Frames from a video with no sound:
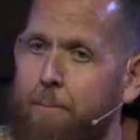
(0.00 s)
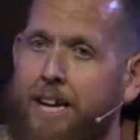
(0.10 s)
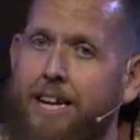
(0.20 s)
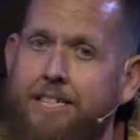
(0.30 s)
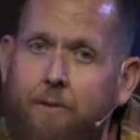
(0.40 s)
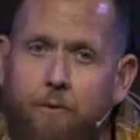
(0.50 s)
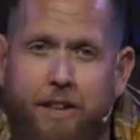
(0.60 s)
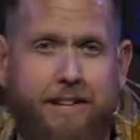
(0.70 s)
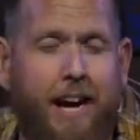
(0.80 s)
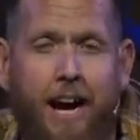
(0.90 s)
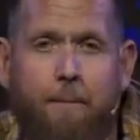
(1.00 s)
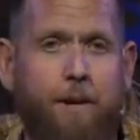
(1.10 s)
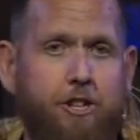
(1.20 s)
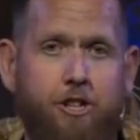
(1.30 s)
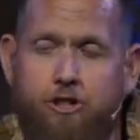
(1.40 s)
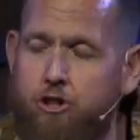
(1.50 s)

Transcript: because if the time can just